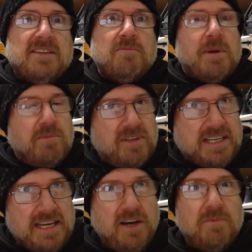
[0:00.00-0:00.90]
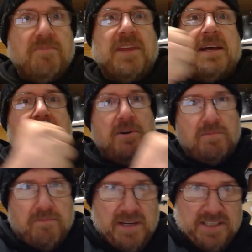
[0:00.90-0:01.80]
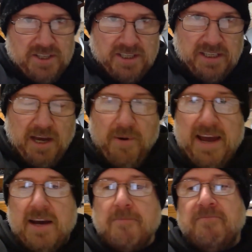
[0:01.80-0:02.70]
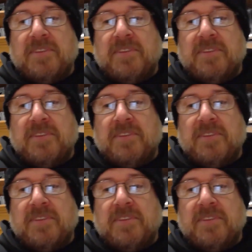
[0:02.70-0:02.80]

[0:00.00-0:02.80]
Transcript: If people need help, that help message can go out.